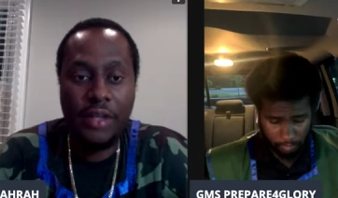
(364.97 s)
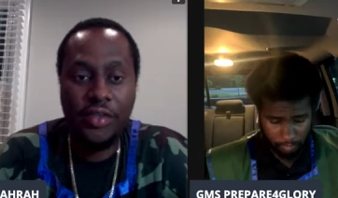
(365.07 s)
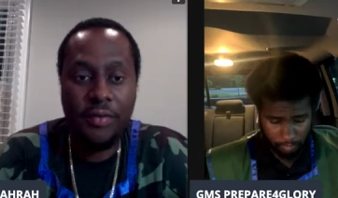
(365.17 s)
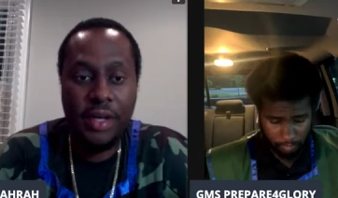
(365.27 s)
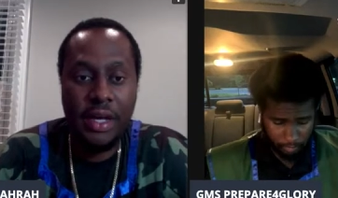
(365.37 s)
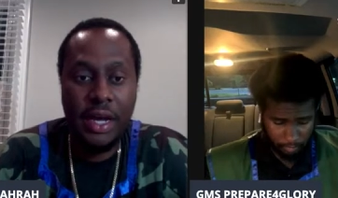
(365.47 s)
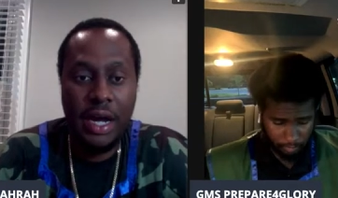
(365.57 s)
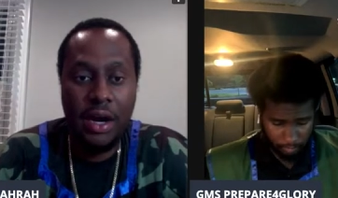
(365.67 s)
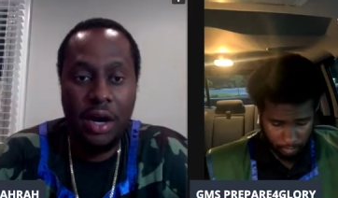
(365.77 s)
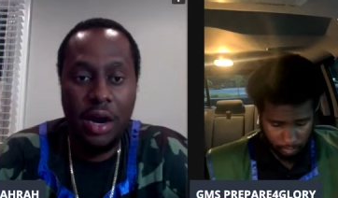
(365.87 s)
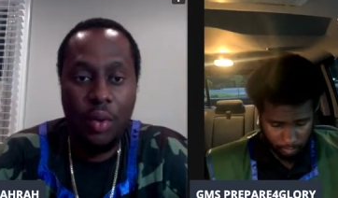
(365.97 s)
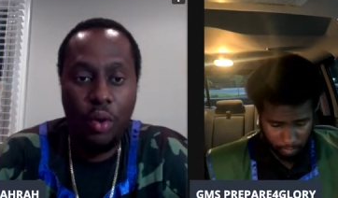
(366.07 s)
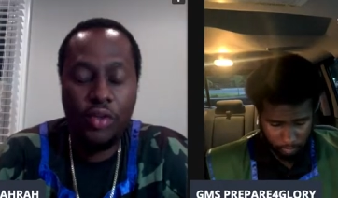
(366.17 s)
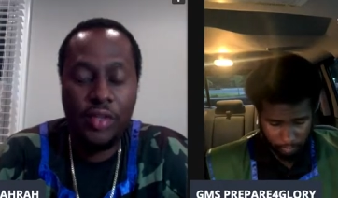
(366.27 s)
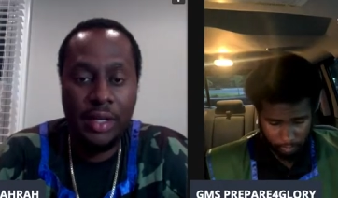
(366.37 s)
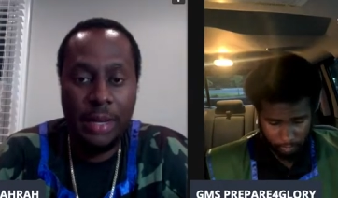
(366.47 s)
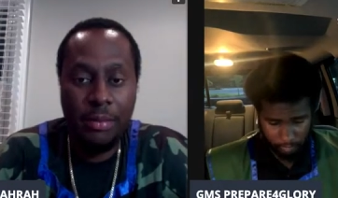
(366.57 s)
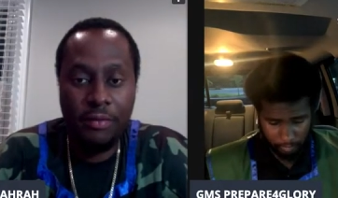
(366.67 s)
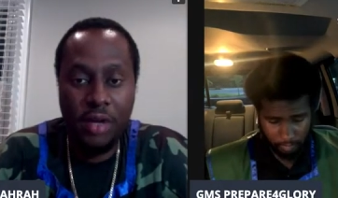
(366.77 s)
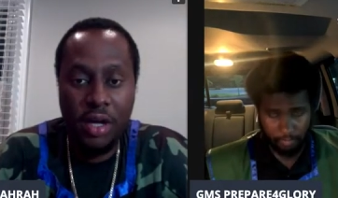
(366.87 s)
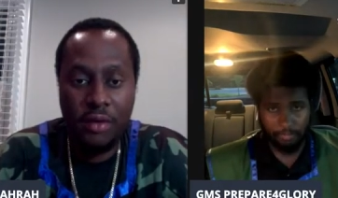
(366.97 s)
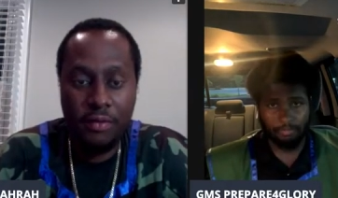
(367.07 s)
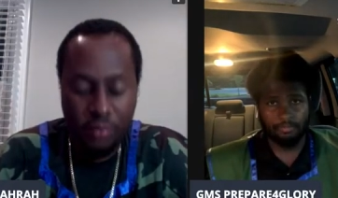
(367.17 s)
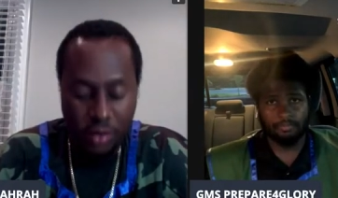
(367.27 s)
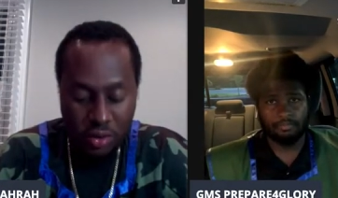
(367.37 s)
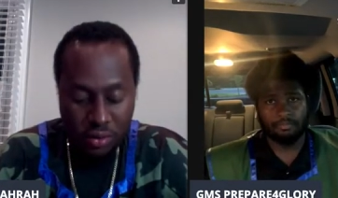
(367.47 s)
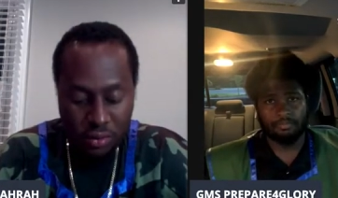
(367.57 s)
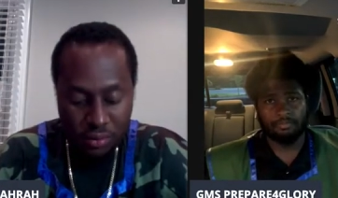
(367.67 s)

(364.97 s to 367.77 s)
Speaker 1: to forget our, our works and labor of love. Read on.